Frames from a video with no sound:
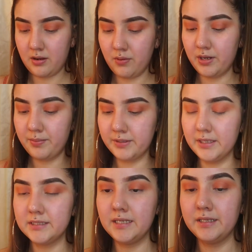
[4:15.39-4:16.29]
And we're going to put
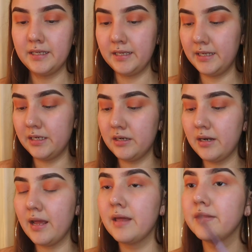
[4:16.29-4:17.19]
this in the
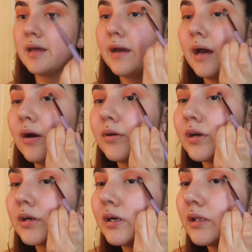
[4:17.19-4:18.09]
inner and the
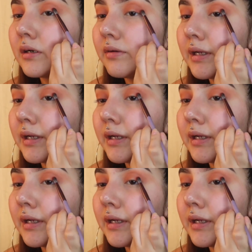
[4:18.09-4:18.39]
outer color.